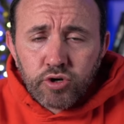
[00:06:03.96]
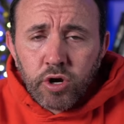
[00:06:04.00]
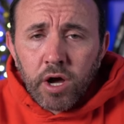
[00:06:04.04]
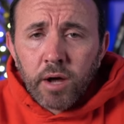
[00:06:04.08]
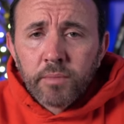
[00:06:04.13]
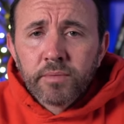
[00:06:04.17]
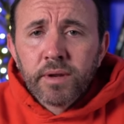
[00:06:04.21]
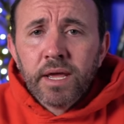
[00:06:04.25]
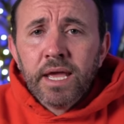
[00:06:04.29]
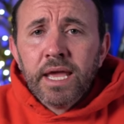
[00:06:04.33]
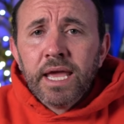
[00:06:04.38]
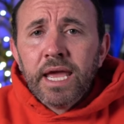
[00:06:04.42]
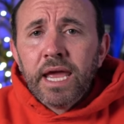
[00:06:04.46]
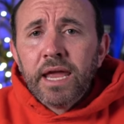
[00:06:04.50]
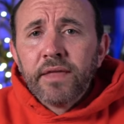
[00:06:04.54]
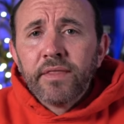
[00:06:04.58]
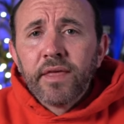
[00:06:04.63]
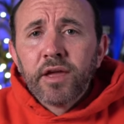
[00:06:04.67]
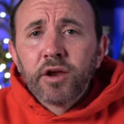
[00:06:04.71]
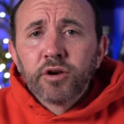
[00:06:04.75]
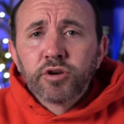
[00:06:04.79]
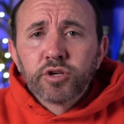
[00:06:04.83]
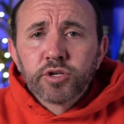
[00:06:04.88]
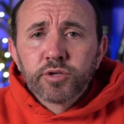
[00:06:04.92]
dropped and
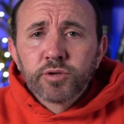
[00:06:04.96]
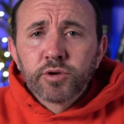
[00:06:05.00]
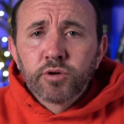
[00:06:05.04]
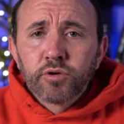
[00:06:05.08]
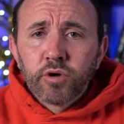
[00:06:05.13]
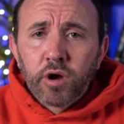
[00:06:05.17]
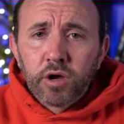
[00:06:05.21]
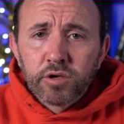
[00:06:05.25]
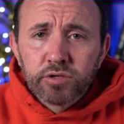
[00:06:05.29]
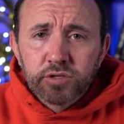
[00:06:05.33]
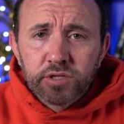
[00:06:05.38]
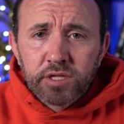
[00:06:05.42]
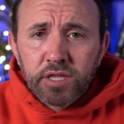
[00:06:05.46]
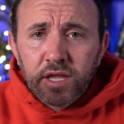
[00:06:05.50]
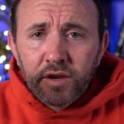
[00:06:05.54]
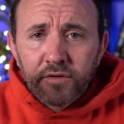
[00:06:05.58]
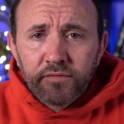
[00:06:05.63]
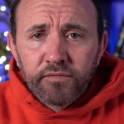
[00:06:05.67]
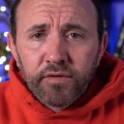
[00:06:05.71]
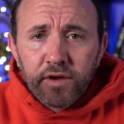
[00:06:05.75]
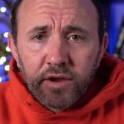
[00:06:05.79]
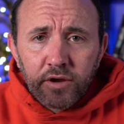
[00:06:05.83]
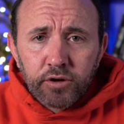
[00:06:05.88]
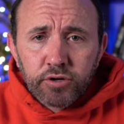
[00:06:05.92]
they are just crossing their
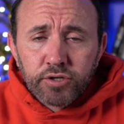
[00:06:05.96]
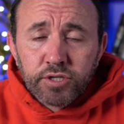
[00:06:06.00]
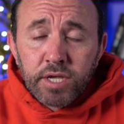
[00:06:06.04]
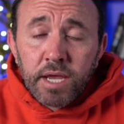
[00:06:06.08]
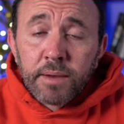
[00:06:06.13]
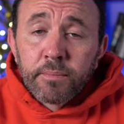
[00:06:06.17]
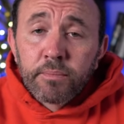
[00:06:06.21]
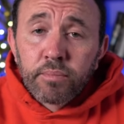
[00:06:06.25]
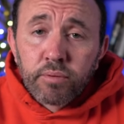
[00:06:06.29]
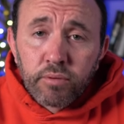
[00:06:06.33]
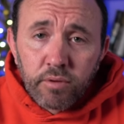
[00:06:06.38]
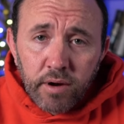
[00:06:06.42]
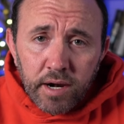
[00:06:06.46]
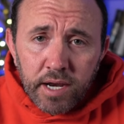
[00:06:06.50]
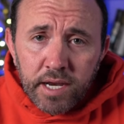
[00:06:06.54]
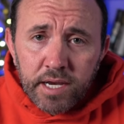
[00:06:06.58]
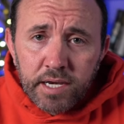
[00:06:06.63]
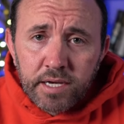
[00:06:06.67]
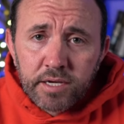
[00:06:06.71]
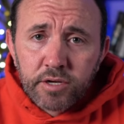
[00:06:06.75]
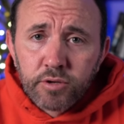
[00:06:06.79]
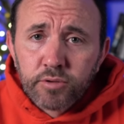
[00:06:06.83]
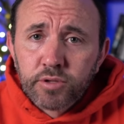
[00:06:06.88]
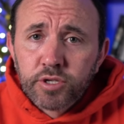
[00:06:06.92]
fingers and
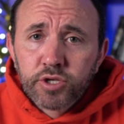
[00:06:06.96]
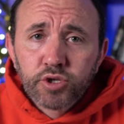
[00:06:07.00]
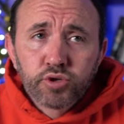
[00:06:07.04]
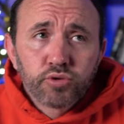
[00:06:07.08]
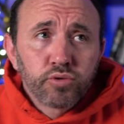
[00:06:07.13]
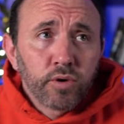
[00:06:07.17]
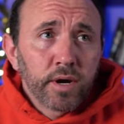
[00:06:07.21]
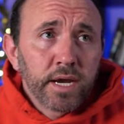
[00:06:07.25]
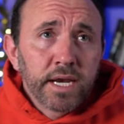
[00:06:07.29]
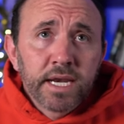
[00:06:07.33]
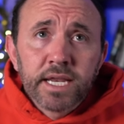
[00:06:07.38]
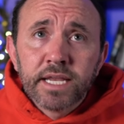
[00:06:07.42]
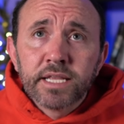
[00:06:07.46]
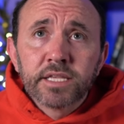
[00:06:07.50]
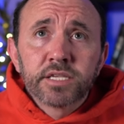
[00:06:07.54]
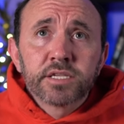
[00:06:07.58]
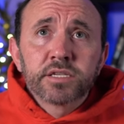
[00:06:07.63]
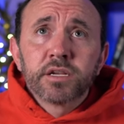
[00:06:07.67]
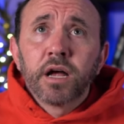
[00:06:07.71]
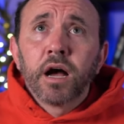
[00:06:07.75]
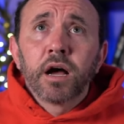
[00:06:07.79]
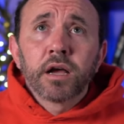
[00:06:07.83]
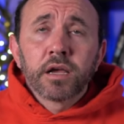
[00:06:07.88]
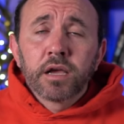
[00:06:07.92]
praying to the trading
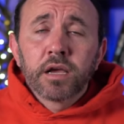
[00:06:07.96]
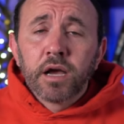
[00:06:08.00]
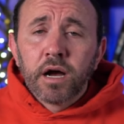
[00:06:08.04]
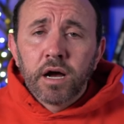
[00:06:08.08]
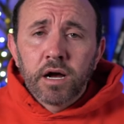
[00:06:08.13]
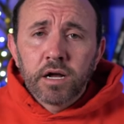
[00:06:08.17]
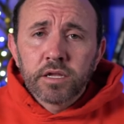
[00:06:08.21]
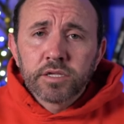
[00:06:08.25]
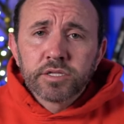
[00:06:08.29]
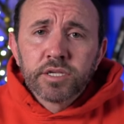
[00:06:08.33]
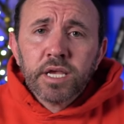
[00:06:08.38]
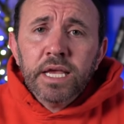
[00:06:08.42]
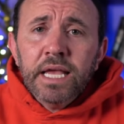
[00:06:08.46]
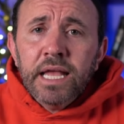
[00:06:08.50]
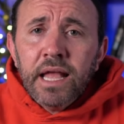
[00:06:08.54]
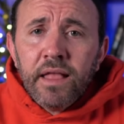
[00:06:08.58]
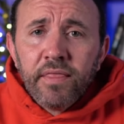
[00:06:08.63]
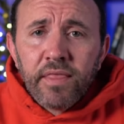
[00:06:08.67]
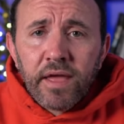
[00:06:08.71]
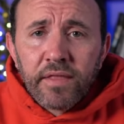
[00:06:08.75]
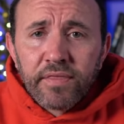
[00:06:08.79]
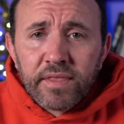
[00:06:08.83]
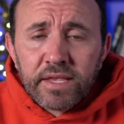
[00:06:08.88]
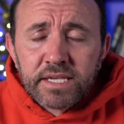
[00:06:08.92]
stock gods
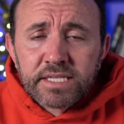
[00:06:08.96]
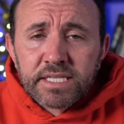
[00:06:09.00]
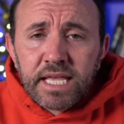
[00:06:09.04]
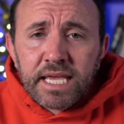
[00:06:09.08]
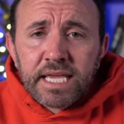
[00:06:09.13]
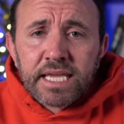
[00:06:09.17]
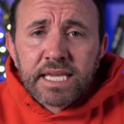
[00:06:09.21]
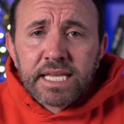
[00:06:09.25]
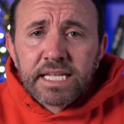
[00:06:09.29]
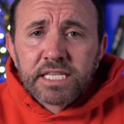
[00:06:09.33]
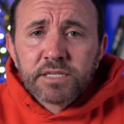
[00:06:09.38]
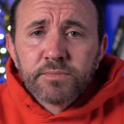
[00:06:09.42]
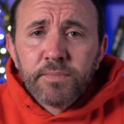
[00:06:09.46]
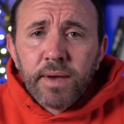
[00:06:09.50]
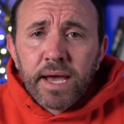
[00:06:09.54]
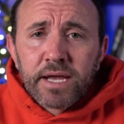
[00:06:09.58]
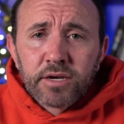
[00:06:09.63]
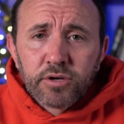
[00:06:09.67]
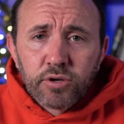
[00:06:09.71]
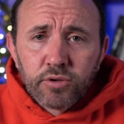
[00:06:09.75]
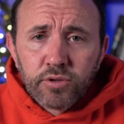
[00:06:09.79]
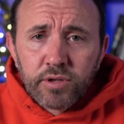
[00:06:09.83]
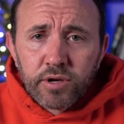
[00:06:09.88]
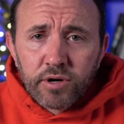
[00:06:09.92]
that this thing gets
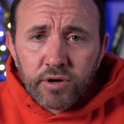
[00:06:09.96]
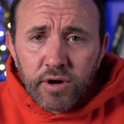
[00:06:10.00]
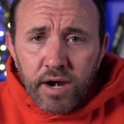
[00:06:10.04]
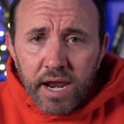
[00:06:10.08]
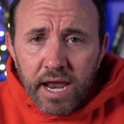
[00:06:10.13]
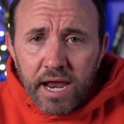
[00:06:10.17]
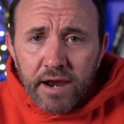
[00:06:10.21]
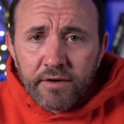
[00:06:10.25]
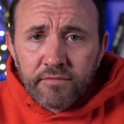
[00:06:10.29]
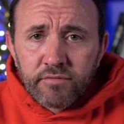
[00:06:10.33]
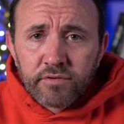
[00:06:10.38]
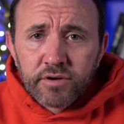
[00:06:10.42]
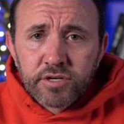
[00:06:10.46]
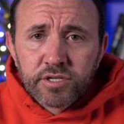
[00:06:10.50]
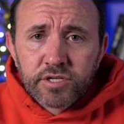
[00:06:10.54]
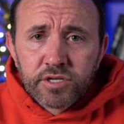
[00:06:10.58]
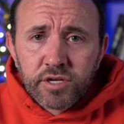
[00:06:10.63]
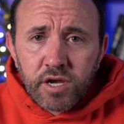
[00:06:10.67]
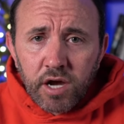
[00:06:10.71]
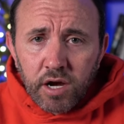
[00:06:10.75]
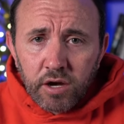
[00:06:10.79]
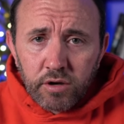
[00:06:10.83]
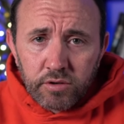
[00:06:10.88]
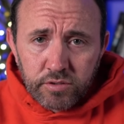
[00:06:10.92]
back to their average
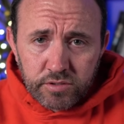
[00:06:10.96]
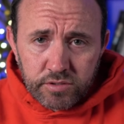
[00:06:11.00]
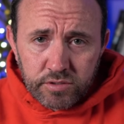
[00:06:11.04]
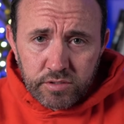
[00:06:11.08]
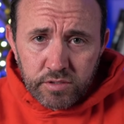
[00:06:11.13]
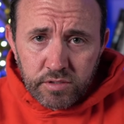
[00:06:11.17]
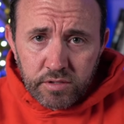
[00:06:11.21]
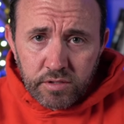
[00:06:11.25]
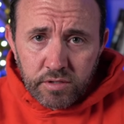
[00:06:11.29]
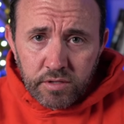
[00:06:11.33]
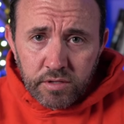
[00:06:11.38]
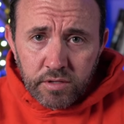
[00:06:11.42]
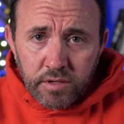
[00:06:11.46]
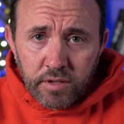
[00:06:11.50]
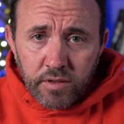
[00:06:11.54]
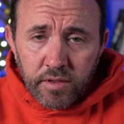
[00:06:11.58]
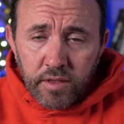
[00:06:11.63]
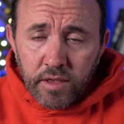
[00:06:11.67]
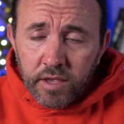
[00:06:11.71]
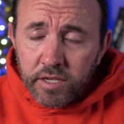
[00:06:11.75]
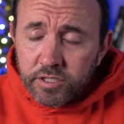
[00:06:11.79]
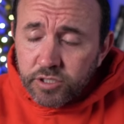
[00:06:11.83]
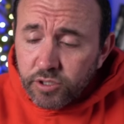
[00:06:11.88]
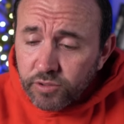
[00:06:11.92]
cost.
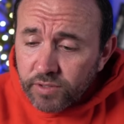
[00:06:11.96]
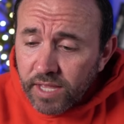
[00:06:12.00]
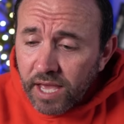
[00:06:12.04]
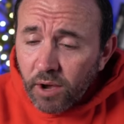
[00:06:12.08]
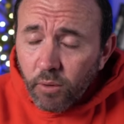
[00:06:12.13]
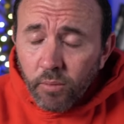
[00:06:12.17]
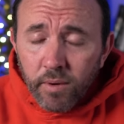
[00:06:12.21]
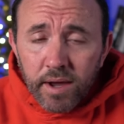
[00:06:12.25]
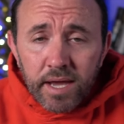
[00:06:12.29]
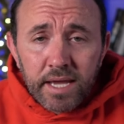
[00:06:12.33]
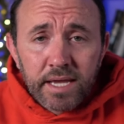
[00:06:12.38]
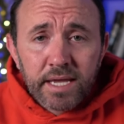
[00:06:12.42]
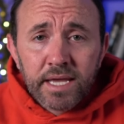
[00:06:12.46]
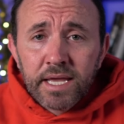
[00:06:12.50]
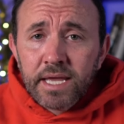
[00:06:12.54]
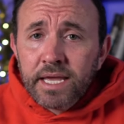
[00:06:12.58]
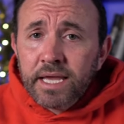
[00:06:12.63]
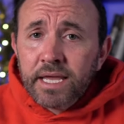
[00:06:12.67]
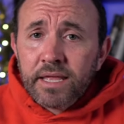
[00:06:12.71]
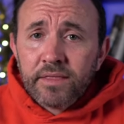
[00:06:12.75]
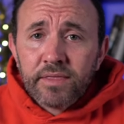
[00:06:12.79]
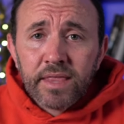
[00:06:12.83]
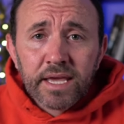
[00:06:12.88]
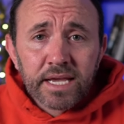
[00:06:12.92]
So that way
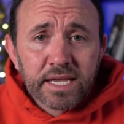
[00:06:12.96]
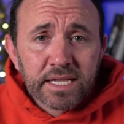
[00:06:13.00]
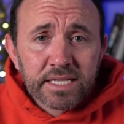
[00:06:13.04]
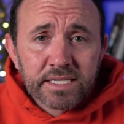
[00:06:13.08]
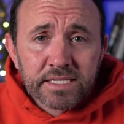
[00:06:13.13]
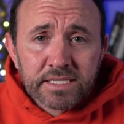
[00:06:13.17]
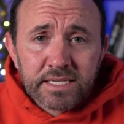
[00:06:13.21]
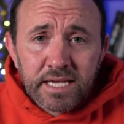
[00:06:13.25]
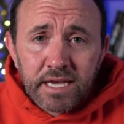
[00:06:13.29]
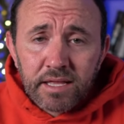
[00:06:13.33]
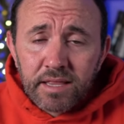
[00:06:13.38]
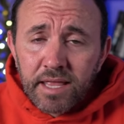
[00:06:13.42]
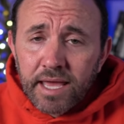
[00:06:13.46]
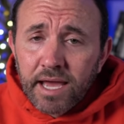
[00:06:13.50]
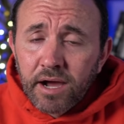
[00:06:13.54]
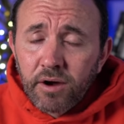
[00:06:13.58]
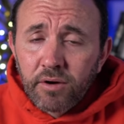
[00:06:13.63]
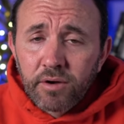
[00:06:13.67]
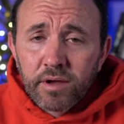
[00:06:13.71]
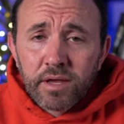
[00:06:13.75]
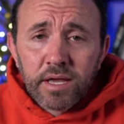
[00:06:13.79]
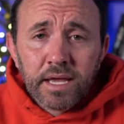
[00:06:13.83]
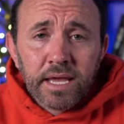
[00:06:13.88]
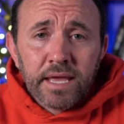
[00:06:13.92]
they can sell
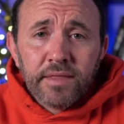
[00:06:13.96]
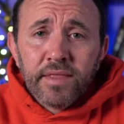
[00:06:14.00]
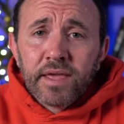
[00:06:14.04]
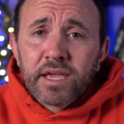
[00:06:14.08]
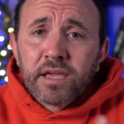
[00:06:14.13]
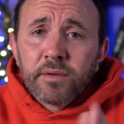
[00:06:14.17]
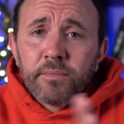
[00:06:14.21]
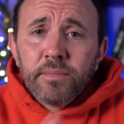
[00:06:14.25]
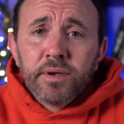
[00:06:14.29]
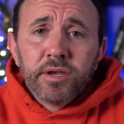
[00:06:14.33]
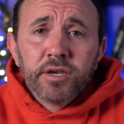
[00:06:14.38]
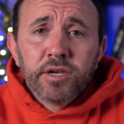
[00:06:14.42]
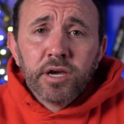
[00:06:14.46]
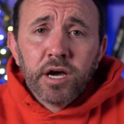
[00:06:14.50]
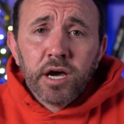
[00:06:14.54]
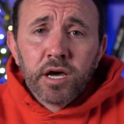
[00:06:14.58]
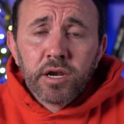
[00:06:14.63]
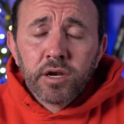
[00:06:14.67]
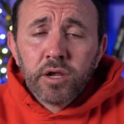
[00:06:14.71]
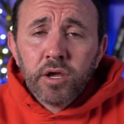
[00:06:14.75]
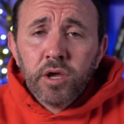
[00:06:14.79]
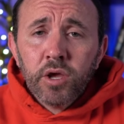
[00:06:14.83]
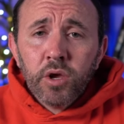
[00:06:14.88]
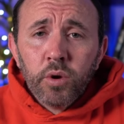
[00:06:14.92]
out and they can be
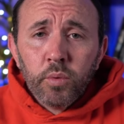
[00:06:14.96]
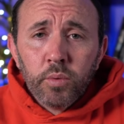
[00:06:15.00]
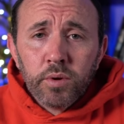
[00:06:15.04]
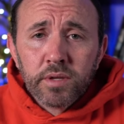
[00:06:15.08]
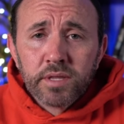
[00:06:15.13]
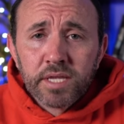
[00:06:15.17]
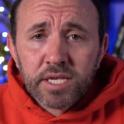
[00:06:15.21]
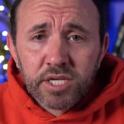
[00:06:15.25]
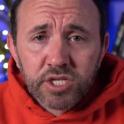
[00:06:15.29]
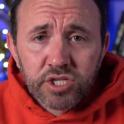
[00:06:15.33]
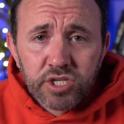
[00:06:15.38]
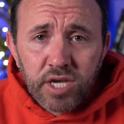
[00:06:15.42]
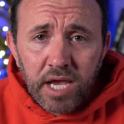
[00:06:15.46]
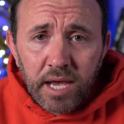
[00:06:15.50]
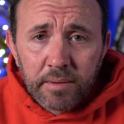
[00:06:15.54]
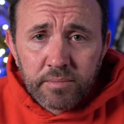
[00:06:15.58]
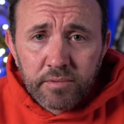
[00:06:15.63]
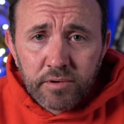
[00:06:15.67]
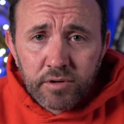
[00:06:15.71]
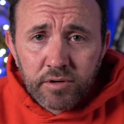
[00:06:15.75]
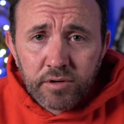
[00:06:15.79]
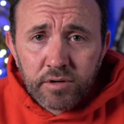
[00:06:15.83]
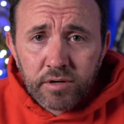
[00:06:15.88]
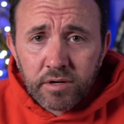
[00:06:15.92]
done with this
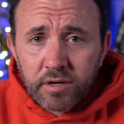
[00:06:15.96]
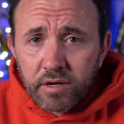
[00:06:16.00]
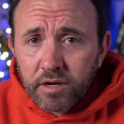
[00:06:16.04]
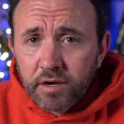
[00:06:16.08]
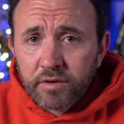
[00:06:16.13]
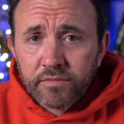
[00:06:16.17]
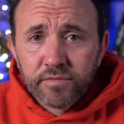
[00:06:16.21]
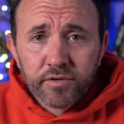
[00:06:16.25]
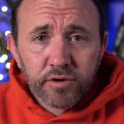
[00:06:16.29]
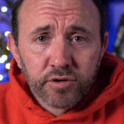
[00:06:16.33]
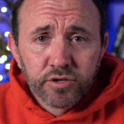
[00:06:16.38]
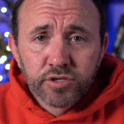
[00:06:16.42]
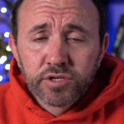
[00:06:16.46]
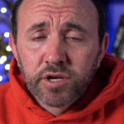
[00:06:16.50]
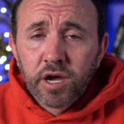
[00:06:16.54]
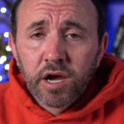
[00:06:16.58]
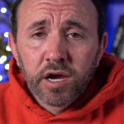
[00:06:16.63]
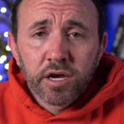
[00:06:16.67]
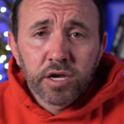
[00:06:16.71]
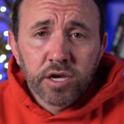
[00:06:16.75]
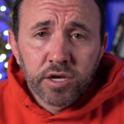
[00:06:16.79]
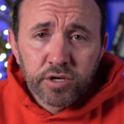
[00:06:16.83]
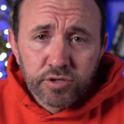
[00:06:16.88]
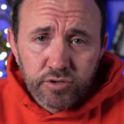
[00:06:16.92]
chapter of their
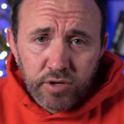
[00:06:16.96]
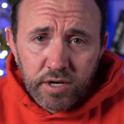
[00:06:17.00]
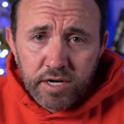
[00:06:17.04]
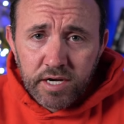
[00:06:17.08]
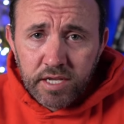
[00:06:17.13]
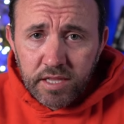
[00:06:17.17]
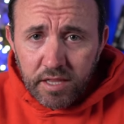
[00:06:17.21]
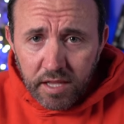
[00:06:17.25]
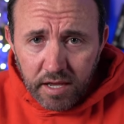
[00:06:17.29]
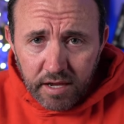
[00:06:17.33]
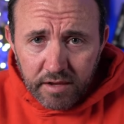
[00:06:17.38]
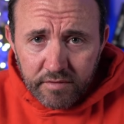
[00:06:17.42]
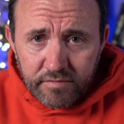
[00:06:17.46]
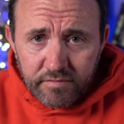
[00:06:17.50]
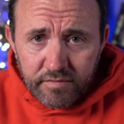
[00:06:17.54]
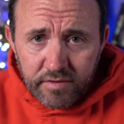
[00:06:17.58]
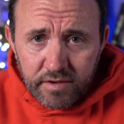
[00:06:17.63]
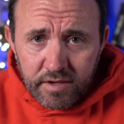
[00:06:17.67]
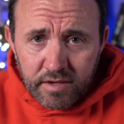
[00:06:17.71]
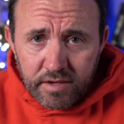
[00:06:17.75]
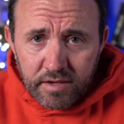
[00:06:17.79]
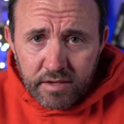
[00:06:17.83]
stock trading life.